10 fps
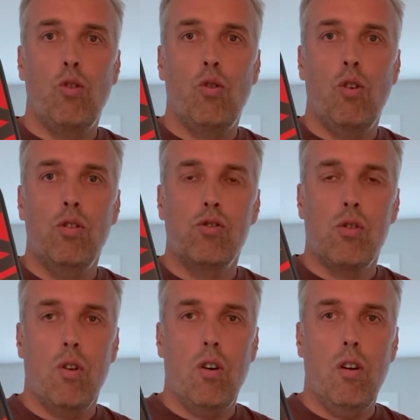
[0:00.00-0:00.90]

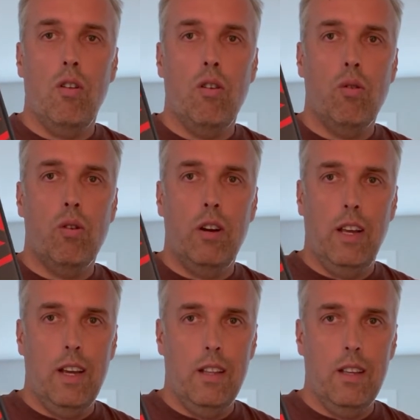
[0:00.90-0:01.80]
control
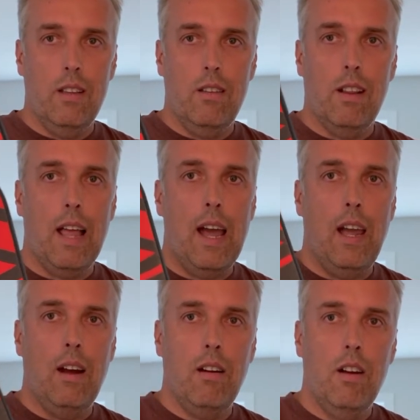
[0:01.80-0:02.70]
oriented,
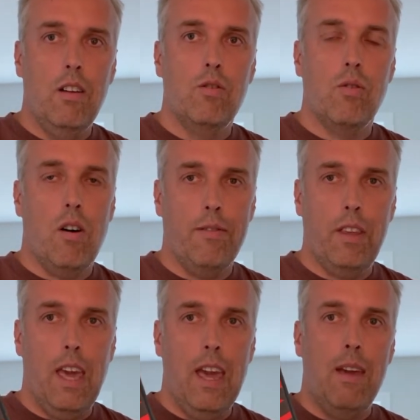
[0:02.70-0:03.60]
like soft
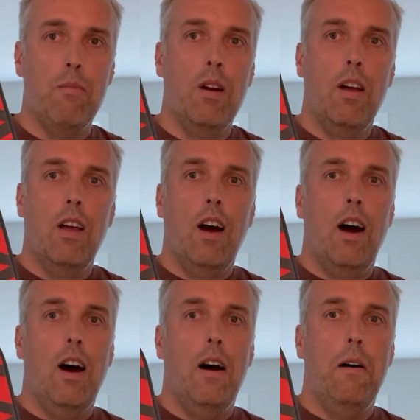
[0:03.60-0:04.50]
game,
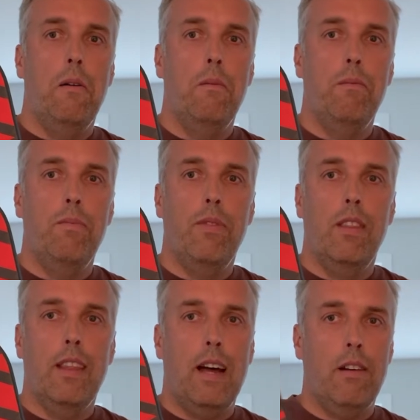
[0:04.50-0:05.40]

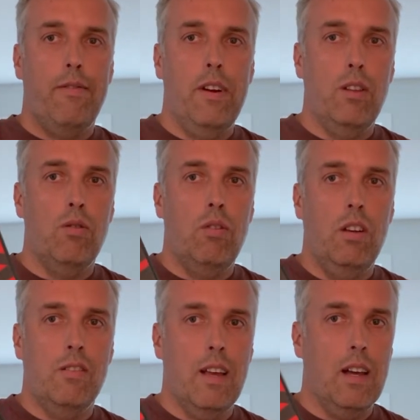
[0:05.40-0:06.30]
not afraid to
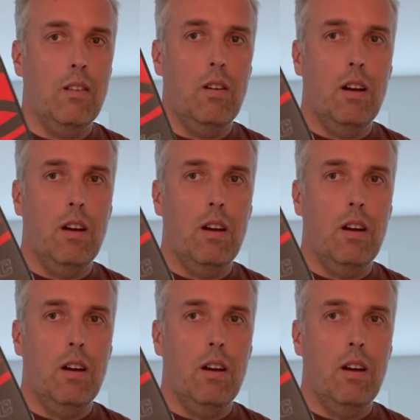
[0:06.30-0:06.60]
reset